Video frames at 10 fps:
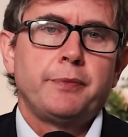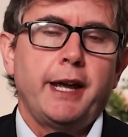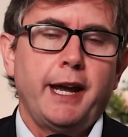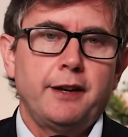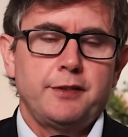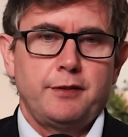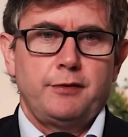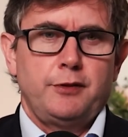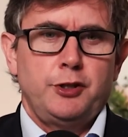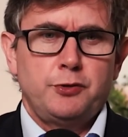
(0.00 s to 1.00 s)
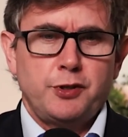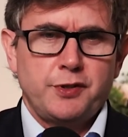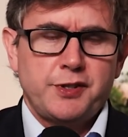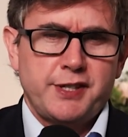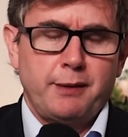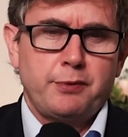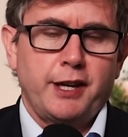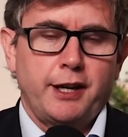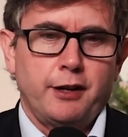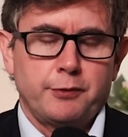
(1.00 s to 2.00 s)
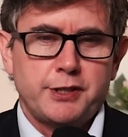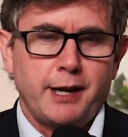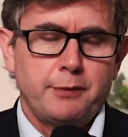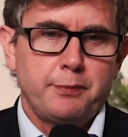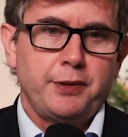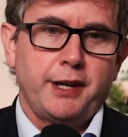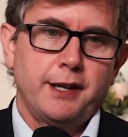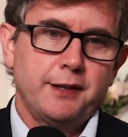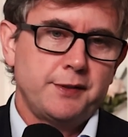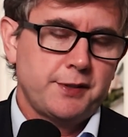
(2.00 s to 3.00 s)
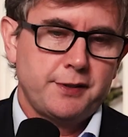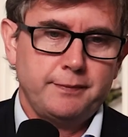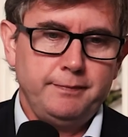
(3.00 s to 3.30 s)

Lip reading: And you do the same thing on retirement plans,